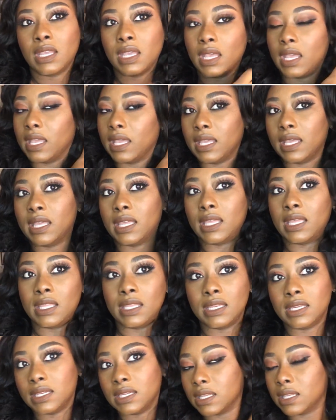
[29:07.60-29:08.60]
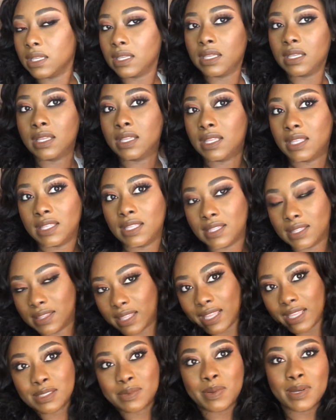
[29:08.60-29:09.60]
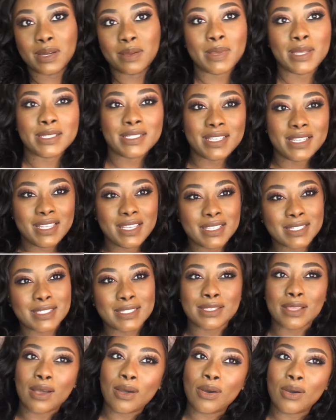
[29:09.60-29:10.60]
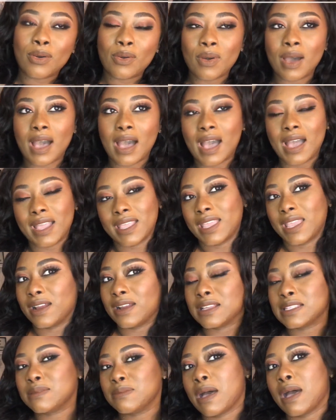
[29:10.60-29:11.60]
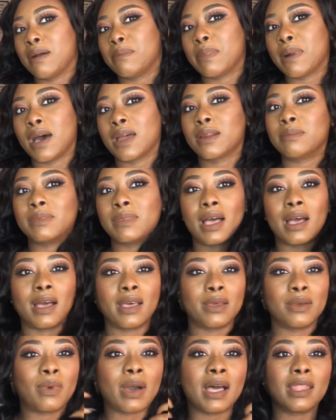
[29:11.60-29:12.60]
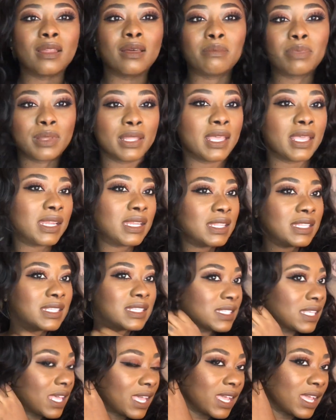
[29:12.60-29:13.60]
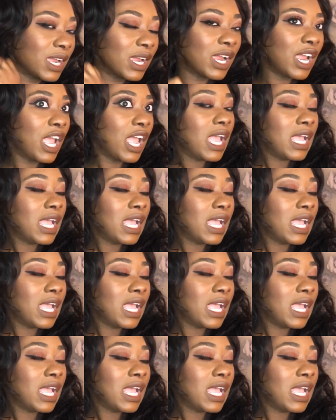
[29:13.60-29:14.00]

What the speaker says: And that's pretty much it. So here's my bottom line while I'm playing in this hair.